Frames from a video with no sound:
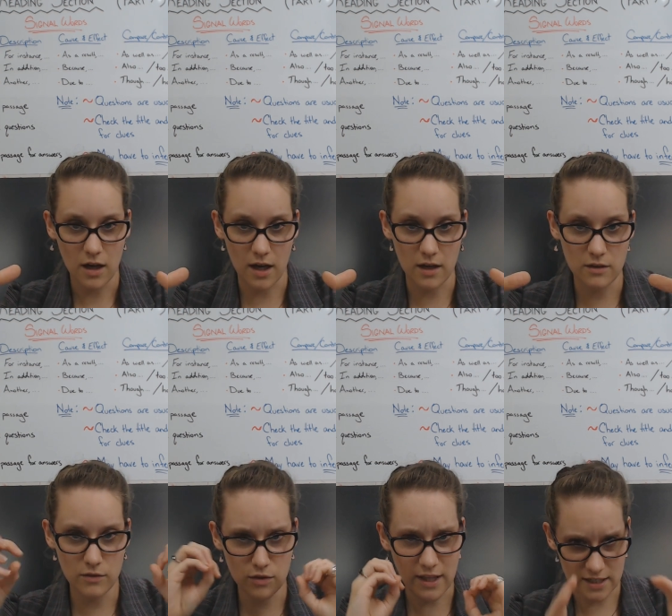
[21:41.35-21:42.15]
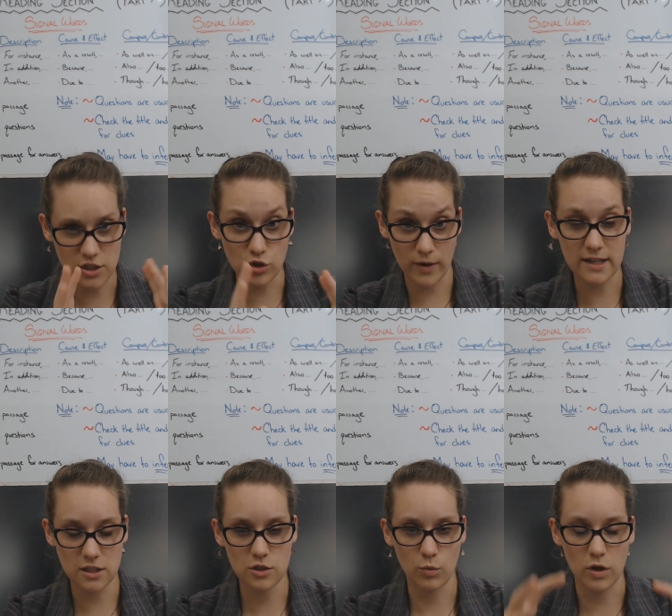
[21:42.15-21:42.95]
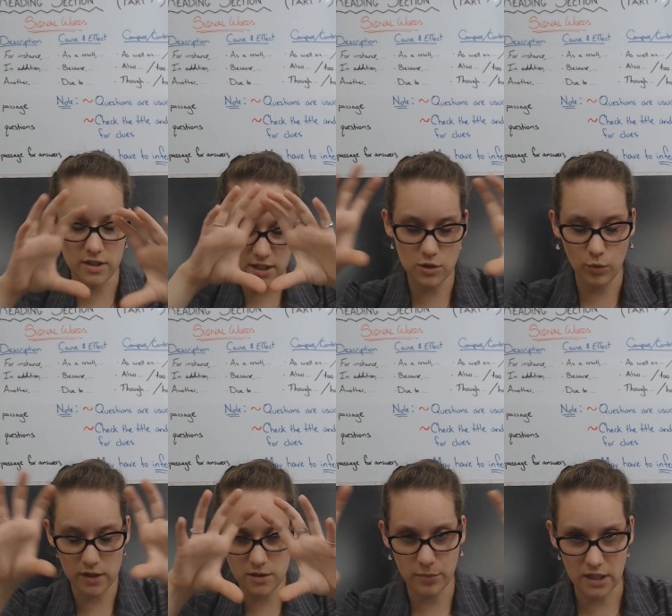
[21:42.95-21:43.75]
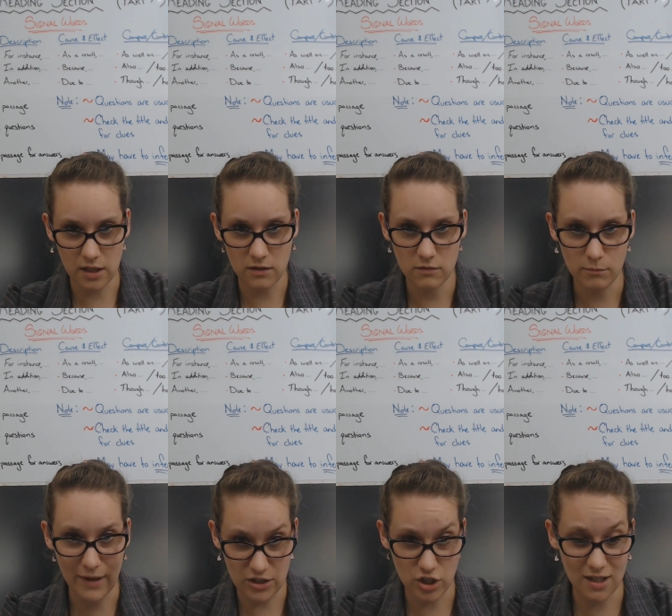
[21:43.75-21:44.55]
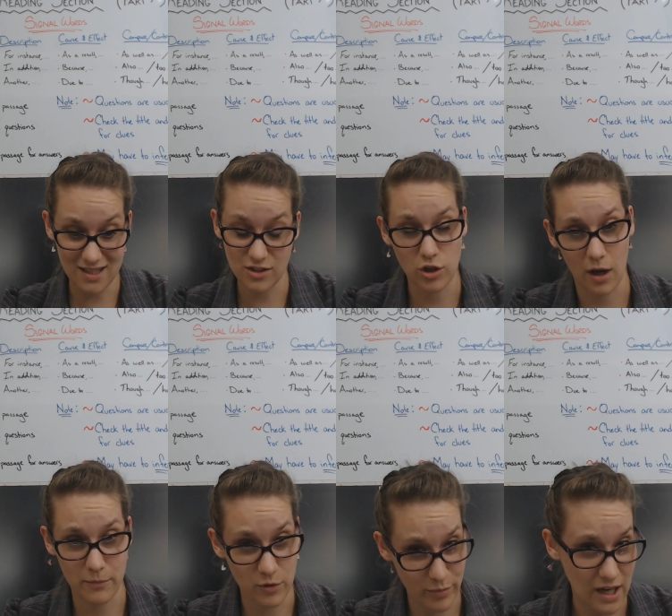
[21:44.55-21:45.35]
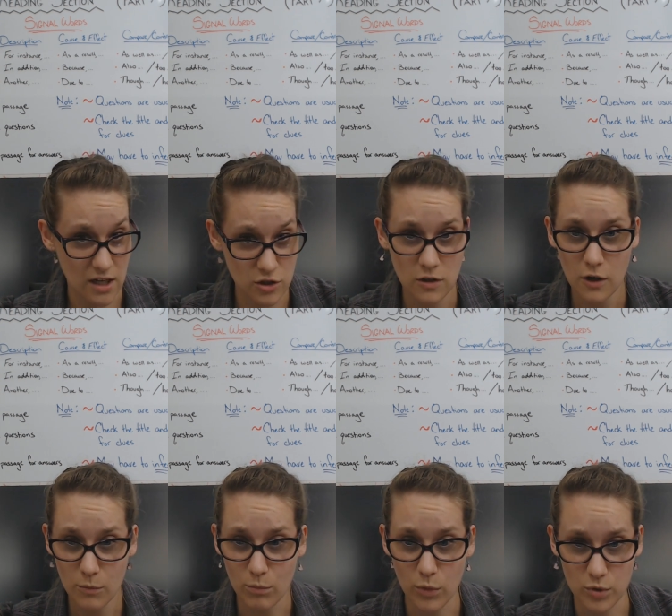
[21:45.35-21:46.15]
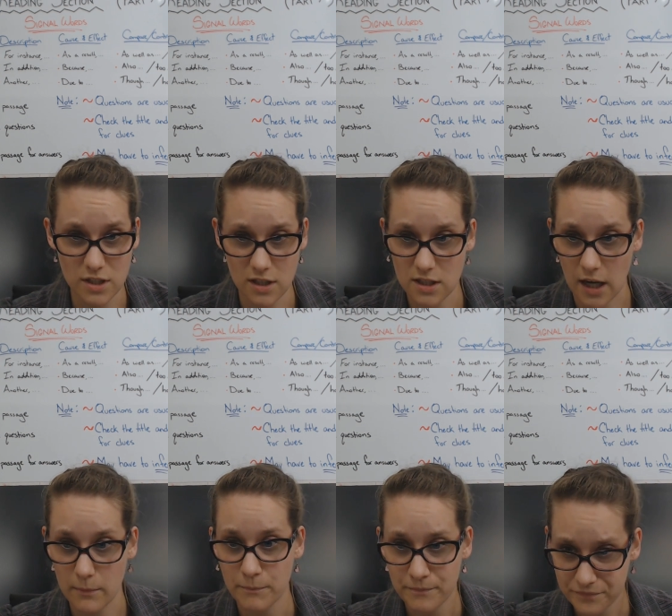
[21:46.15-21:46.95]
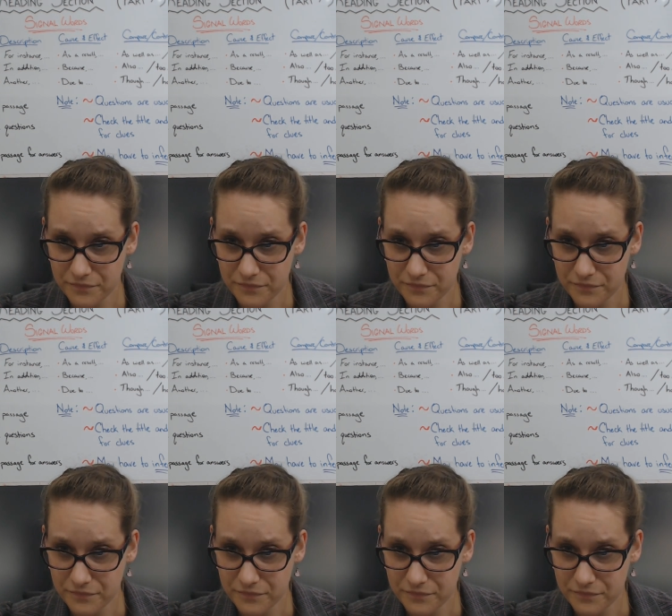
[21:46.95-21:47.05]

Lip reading: that it's directed towards, is going to be mentioned at the top of the page most of the time.